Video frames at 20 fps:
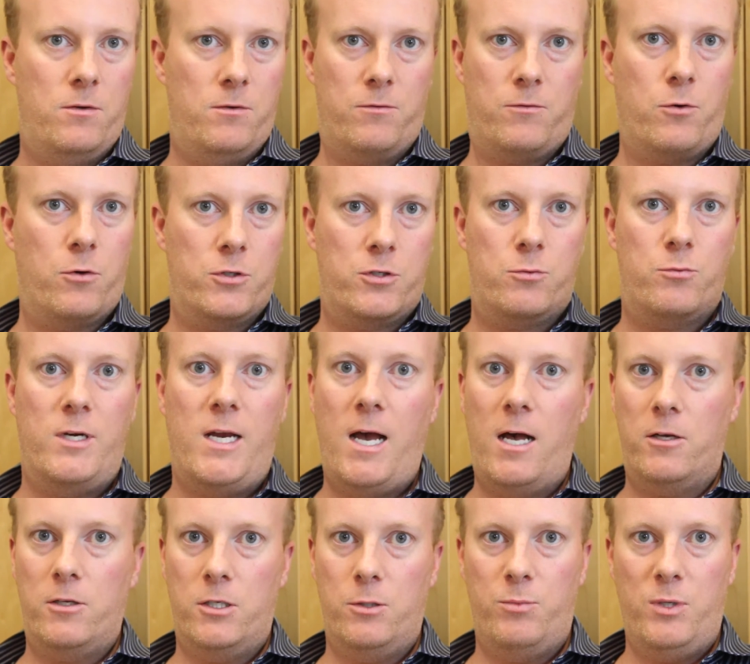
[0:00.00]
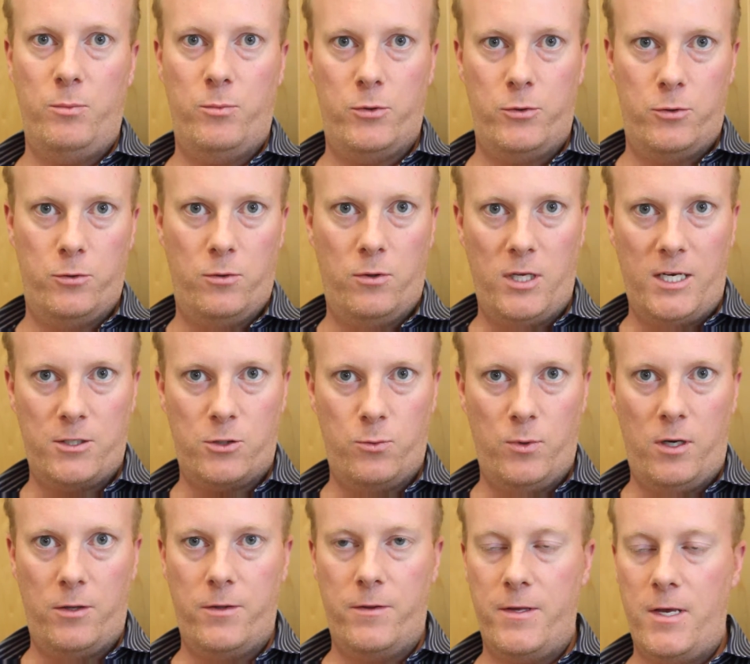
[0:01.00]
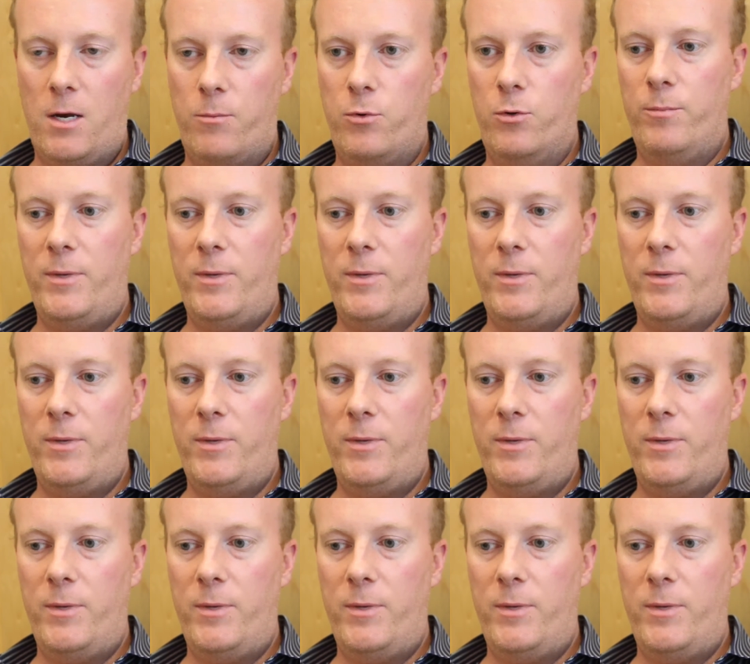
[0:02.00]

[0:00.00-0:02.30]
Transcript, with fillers: Of course, reality people do less well than the upper